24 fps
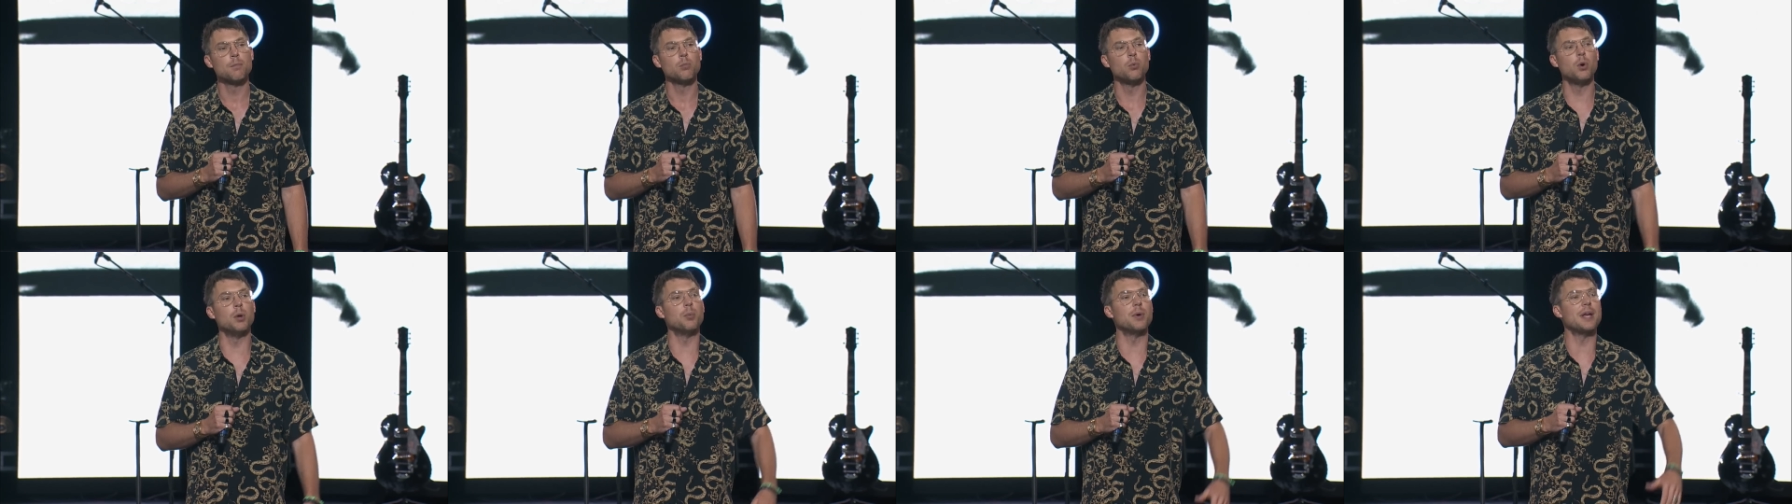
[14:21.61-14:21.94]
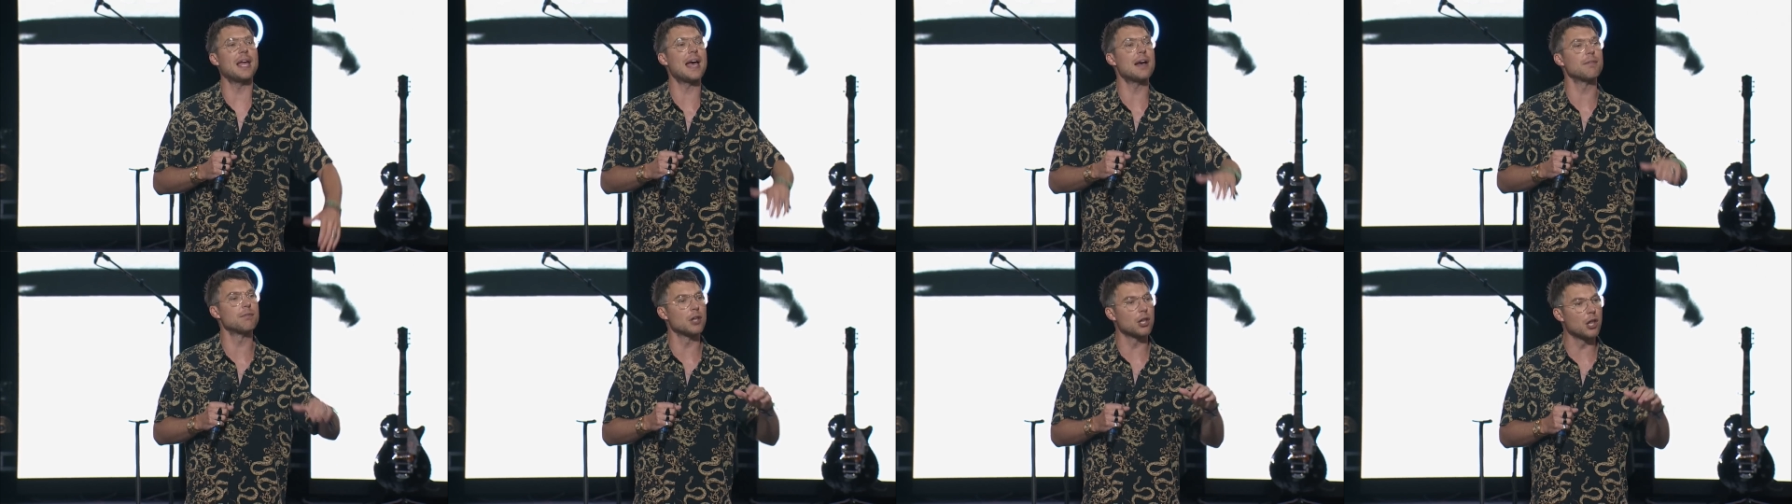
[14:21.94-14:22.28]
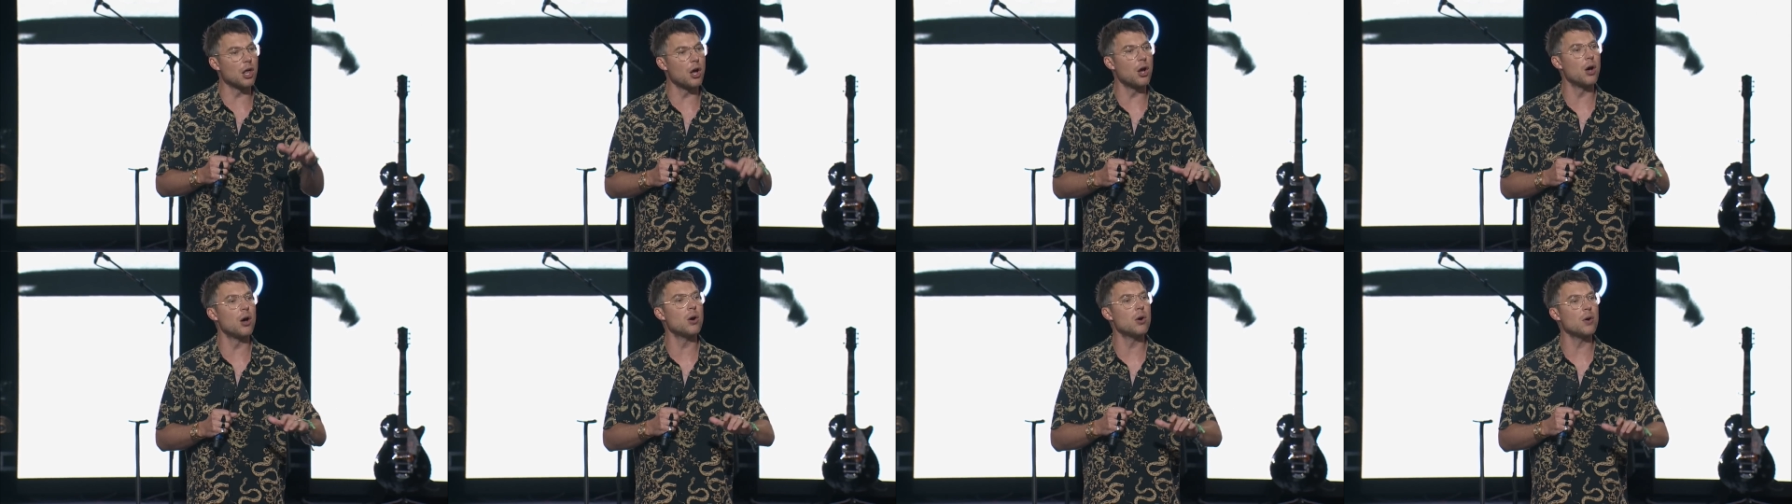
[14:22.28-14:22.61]
When we have
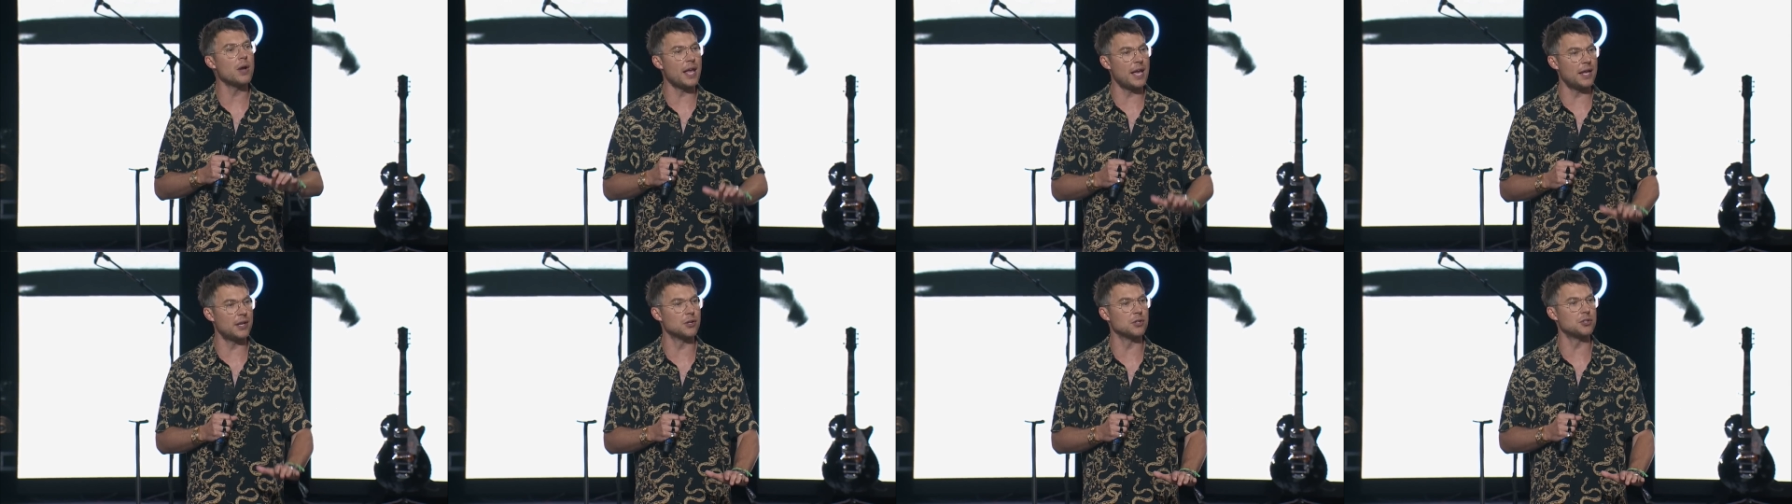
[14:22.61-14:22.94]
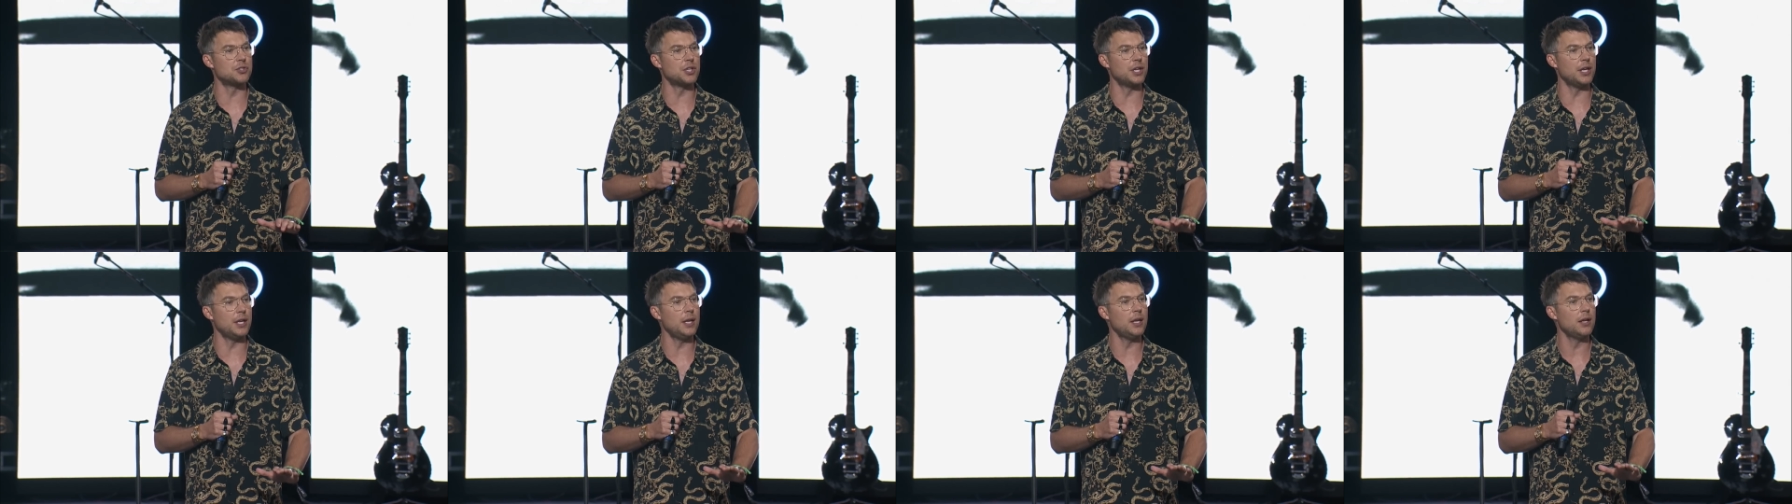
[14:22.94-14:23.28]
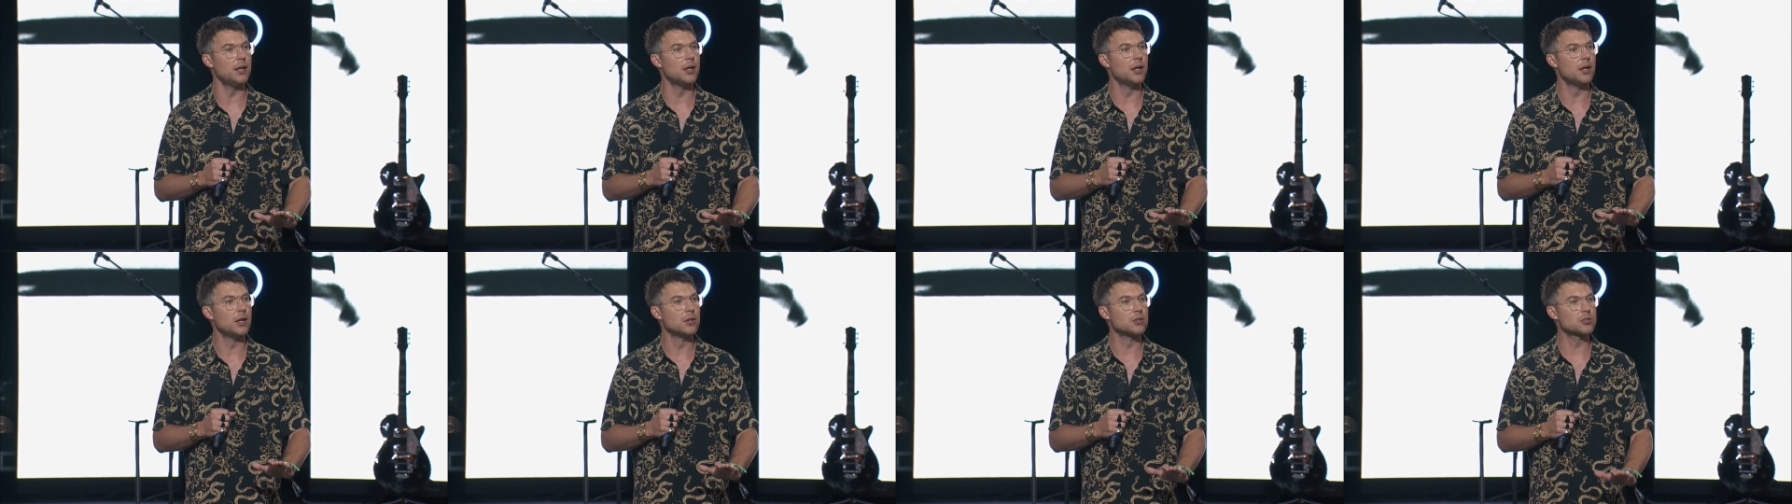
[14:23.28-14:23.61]
low energy